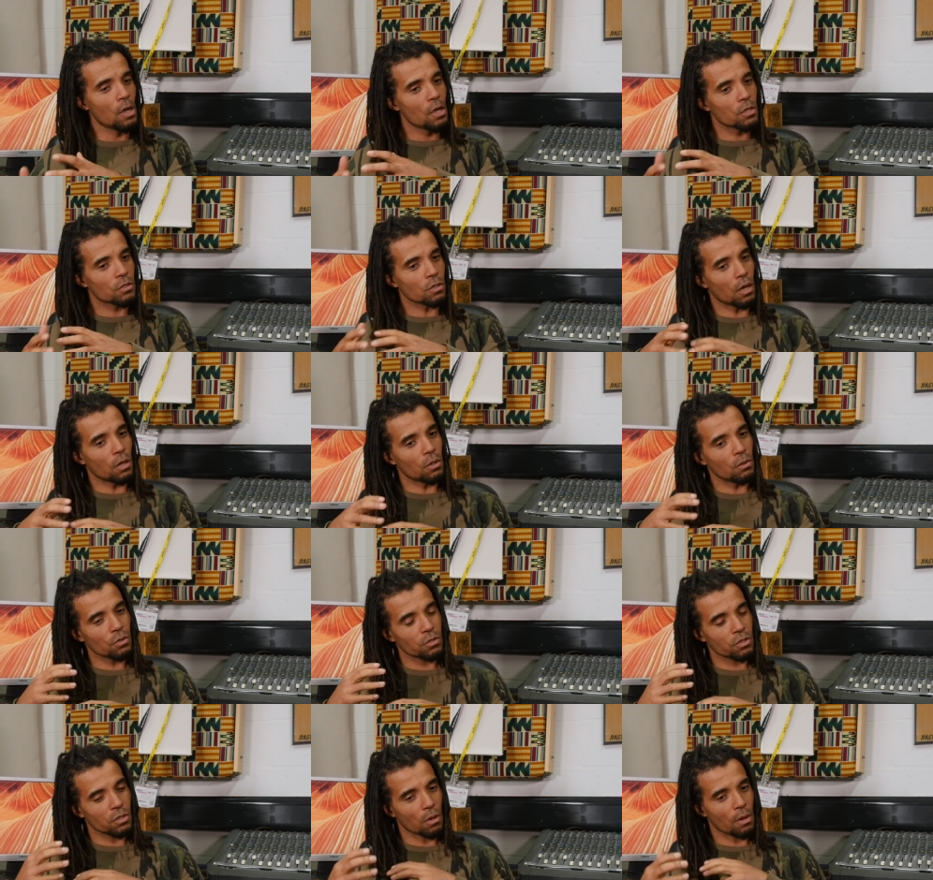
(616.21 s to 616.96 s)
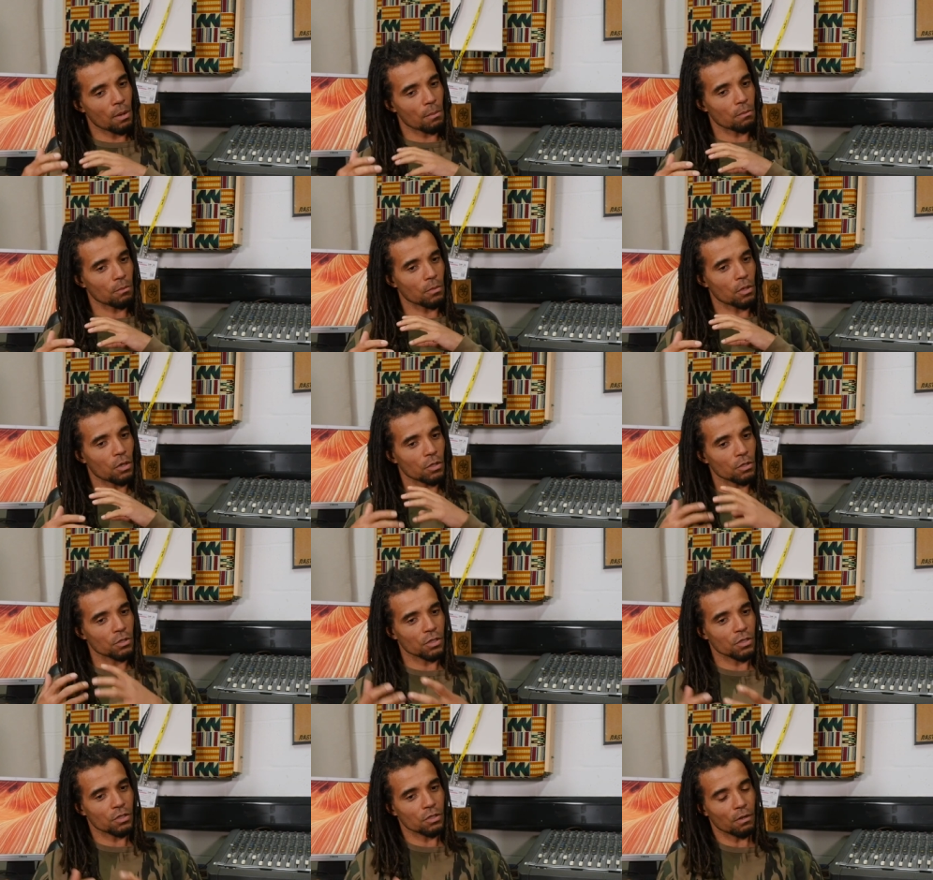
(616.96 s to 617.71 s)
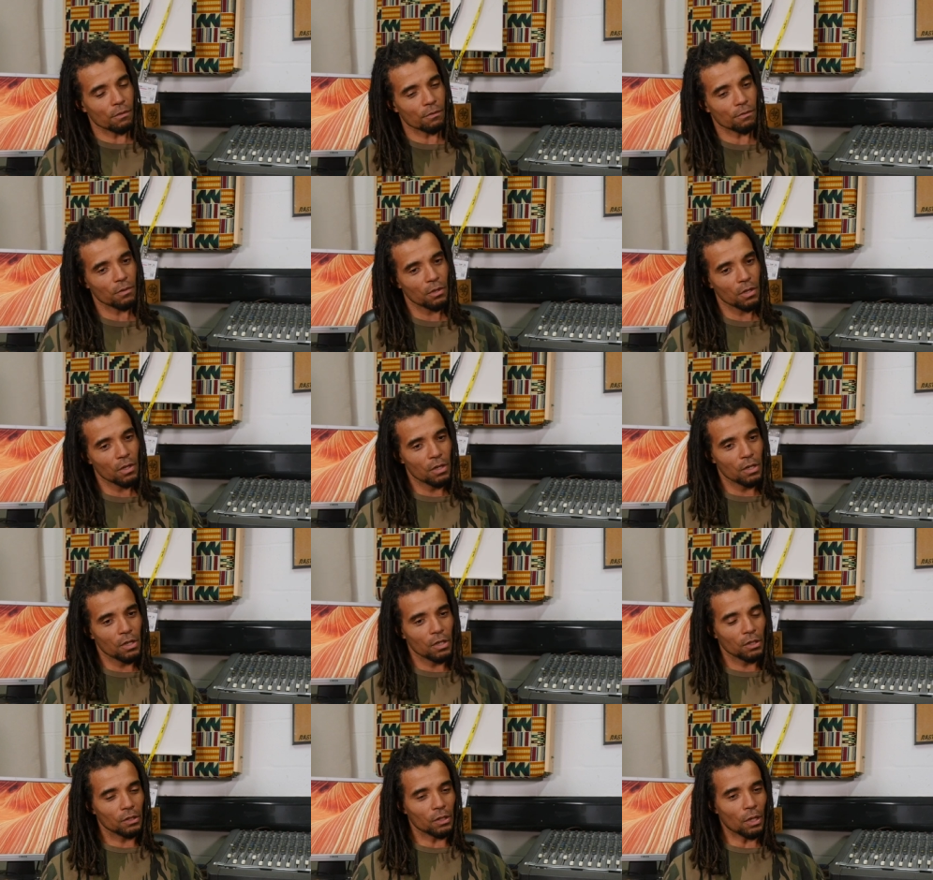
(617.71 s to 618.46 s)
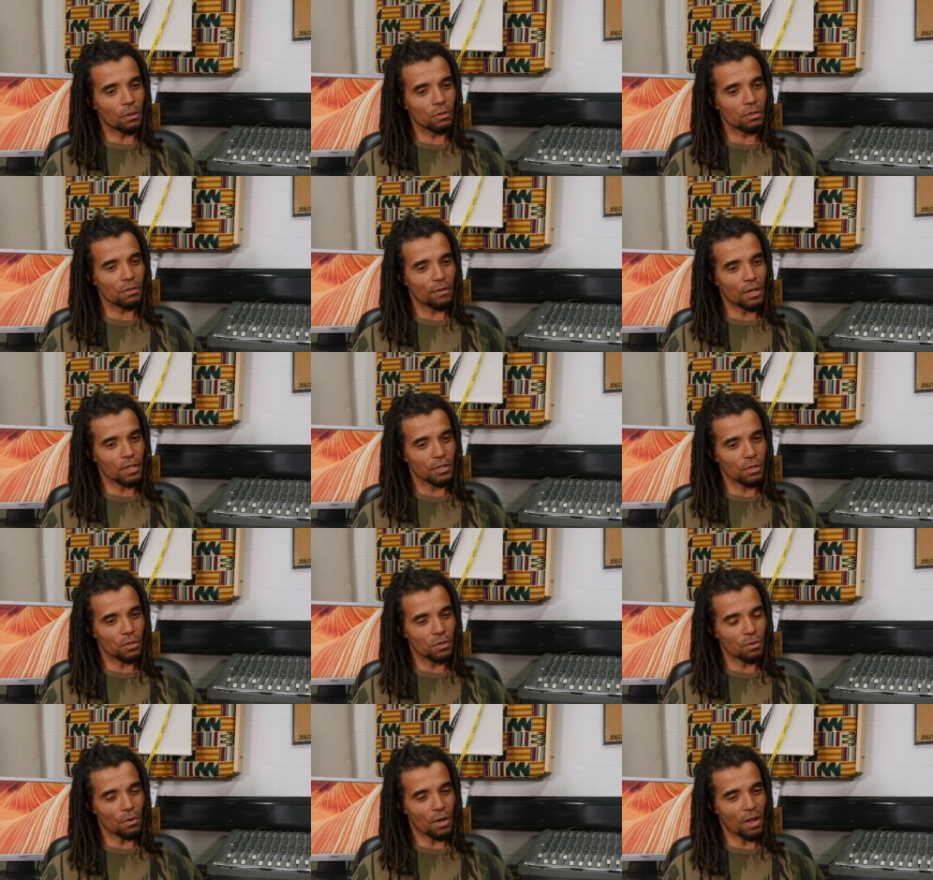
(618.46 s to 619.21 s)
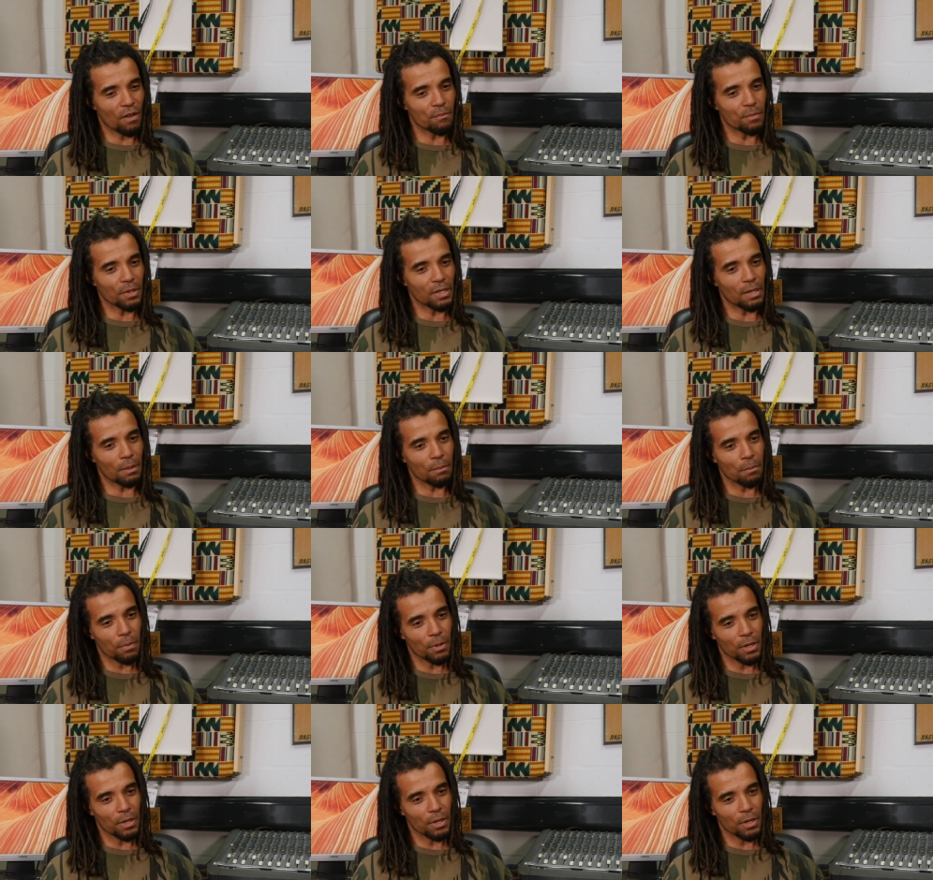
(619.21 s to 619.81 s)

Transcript: So I also am conscious of those of us who have become